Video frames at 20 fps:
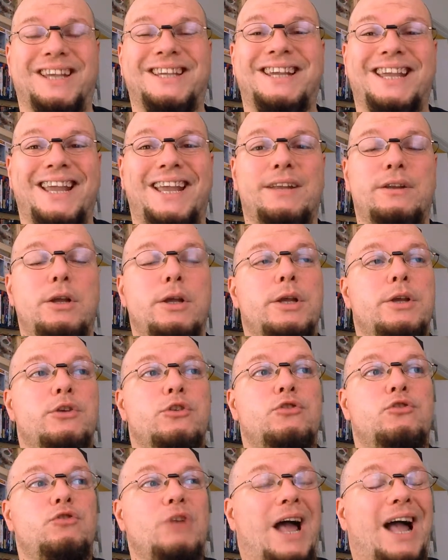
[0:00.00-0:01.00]

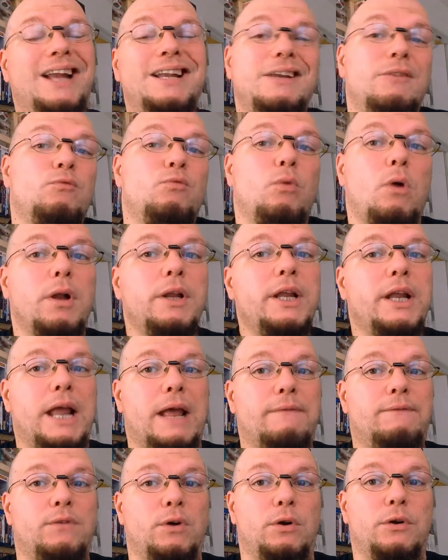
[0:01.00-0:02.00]
I didn't run it
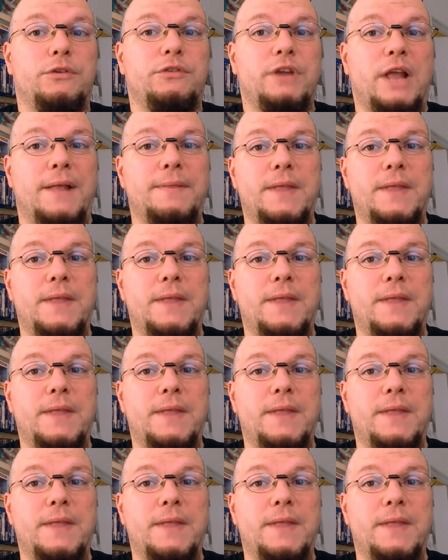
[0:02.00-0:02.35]
at first,